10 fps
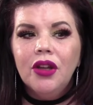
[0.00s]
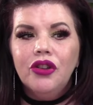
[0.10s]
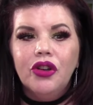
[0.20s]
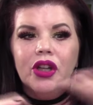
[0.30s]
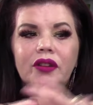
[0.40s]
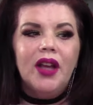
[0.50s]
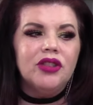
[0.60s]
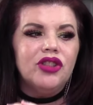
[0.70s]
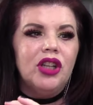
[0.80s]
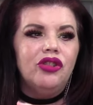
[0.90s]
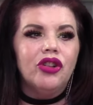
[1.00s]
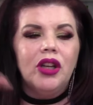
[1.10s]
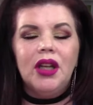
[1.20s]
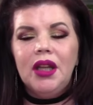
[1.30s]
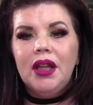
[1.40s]
you couldn't touch things, you
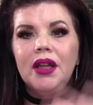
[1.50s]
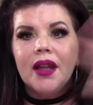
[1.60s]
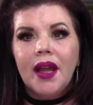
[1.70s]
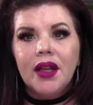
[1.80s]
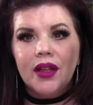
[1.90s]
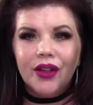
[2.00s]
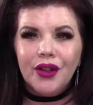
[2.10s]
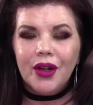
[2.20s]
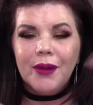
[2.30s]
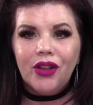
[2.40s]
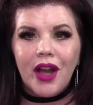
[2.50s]
couldn't eat, like, you know what I mean?